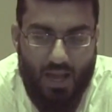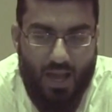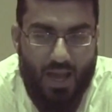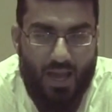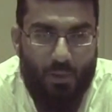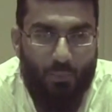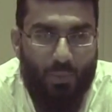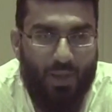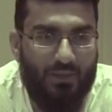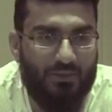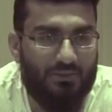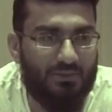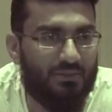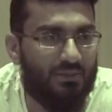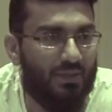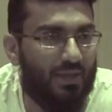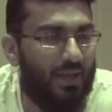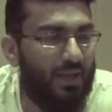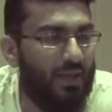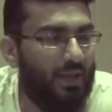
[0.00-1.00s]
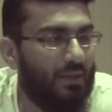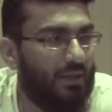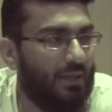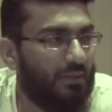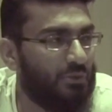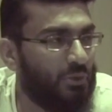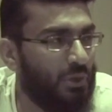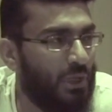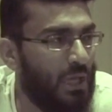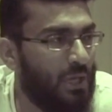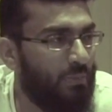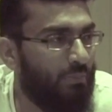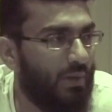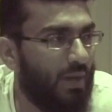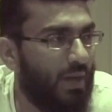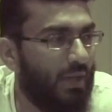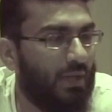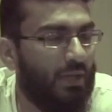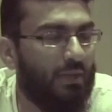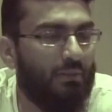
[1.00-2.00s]
I went to him
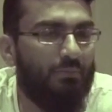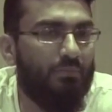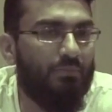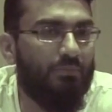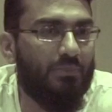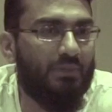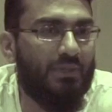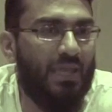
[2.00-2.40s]
and I